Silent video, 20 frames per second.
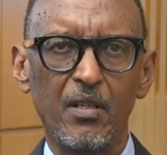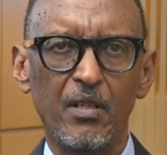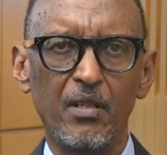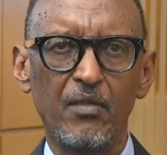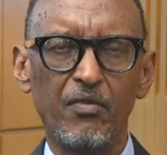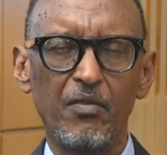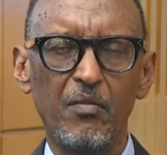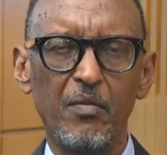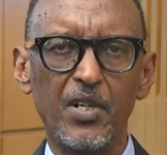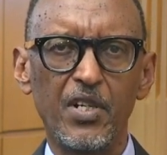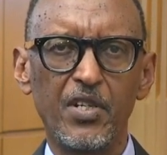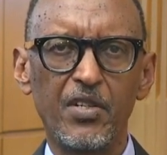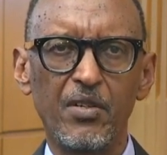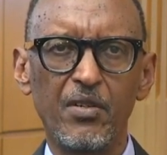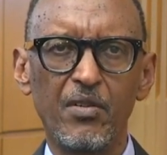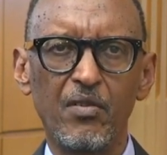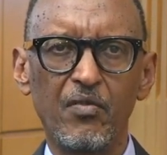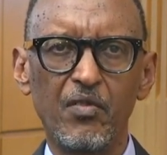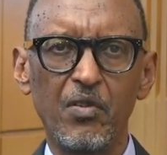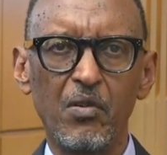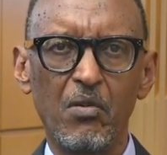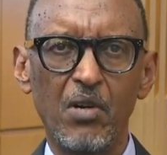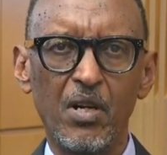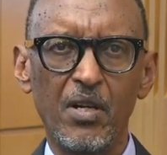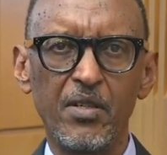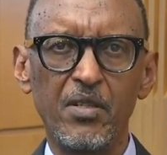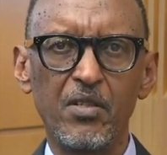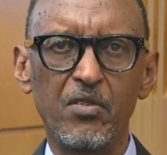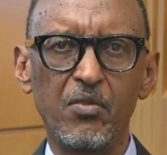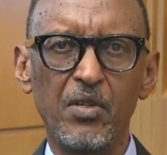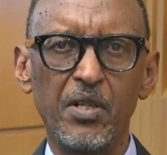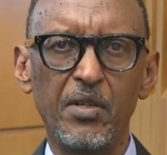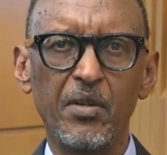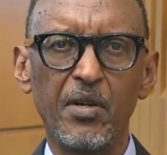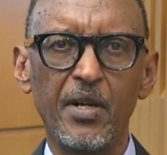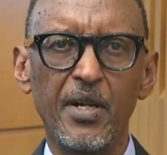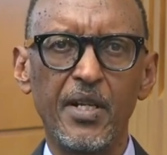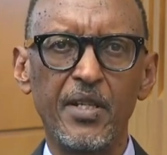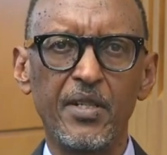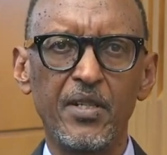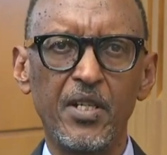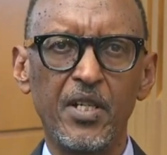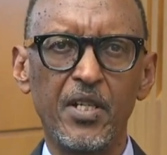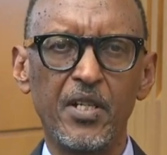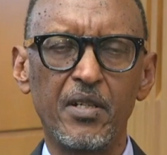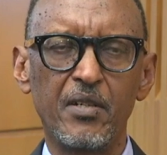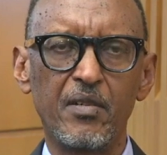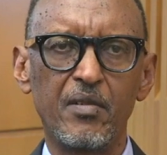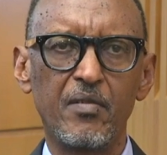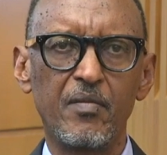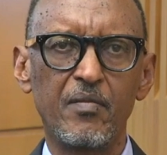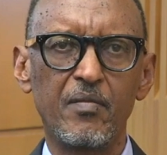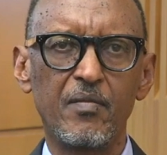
the formation of the World Trade Organization.